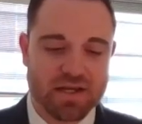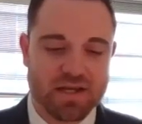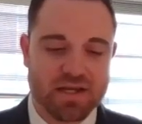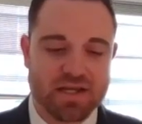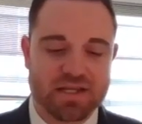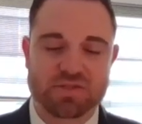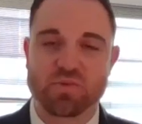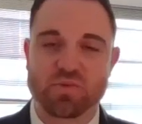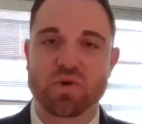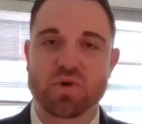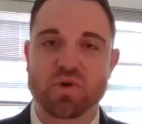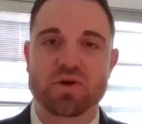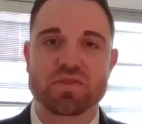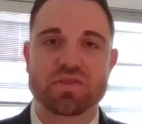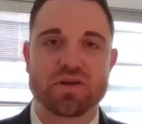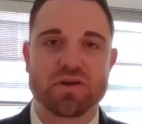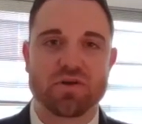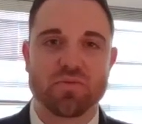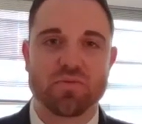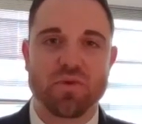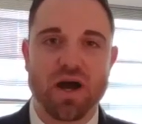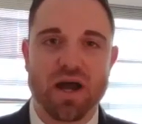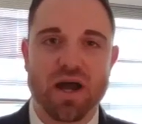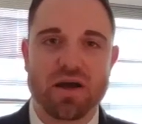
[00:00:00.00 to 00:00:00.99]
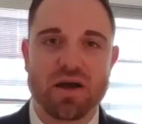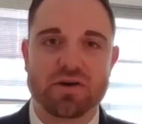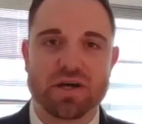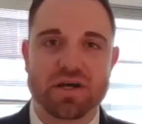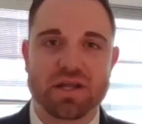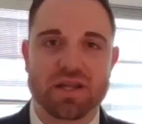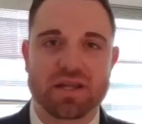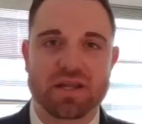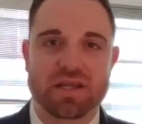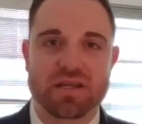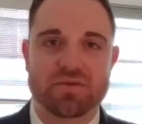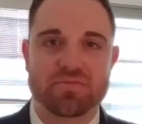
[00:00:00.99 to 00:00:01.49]
is worth their while
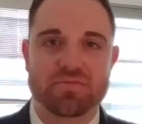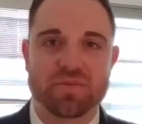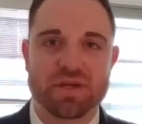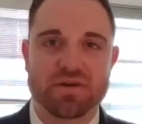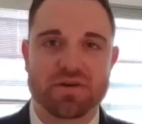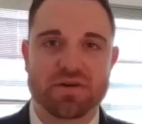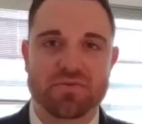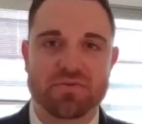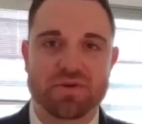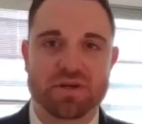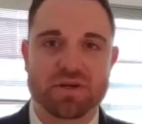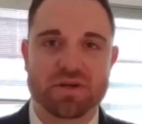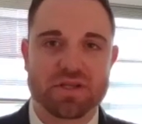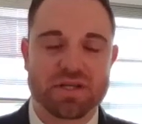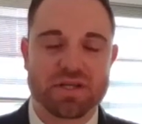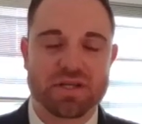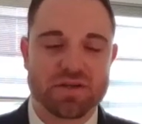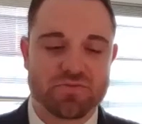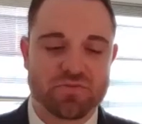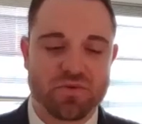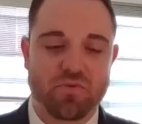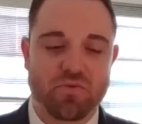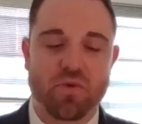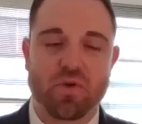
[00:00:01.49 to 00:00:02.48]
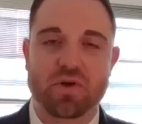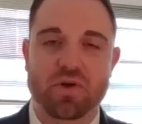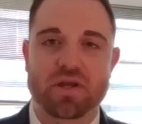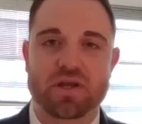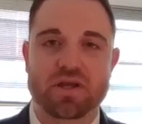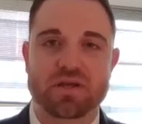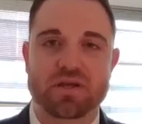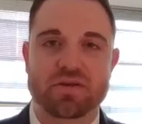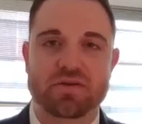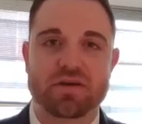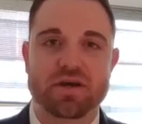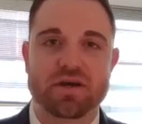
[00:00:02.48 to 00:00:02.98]
and can be a really
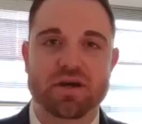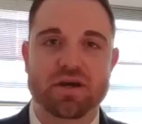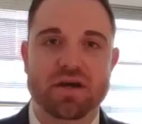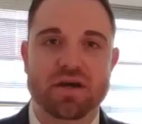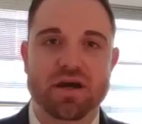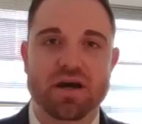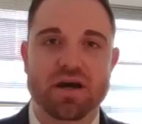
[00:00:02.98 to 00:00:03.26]
rewarding